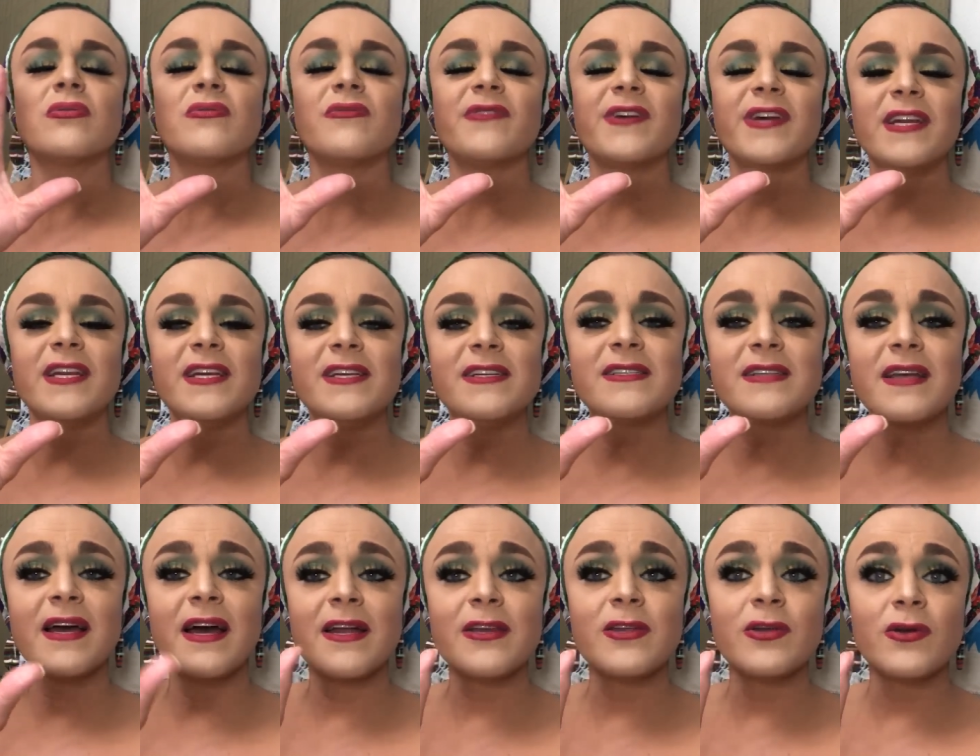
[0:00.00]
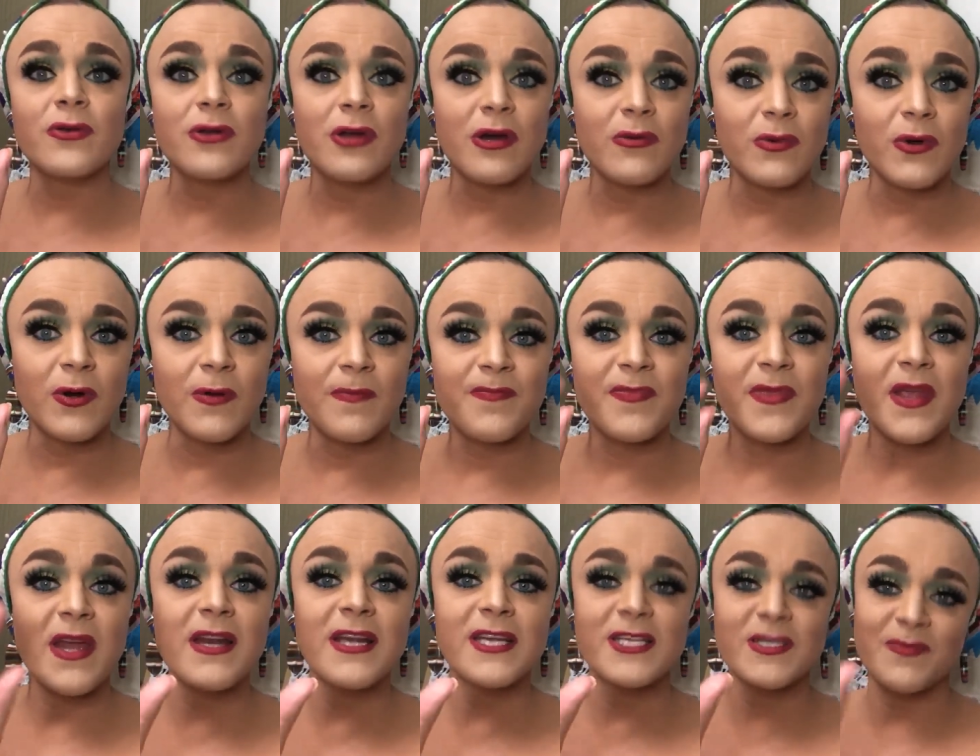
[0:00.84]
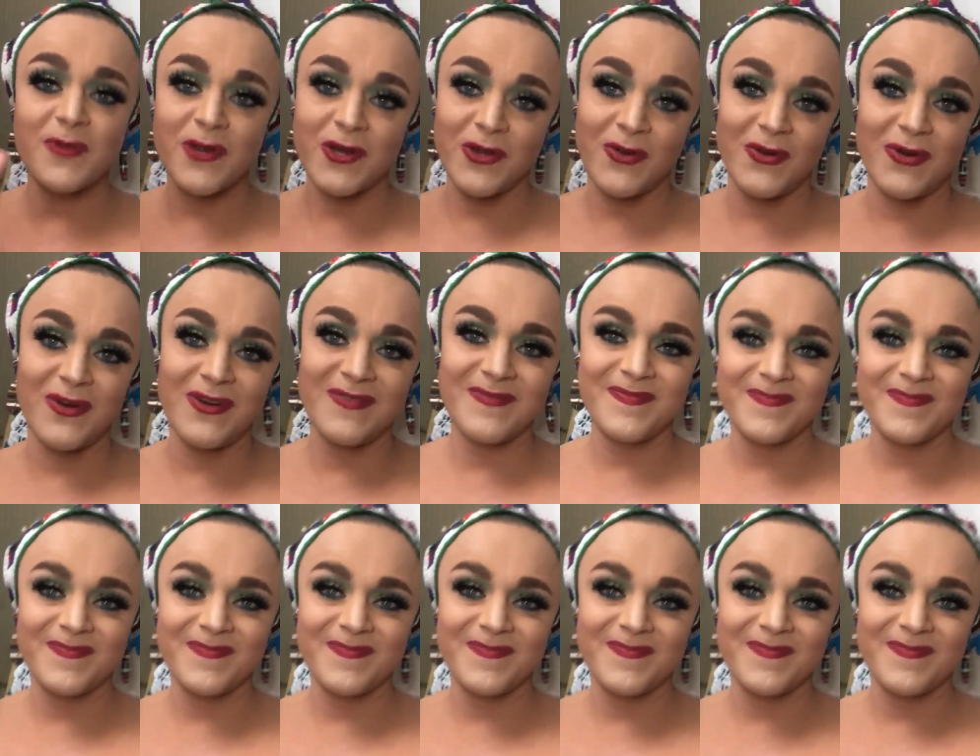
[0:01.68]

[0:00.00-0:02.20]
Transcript: Feliz Año Nuevo in Espanol.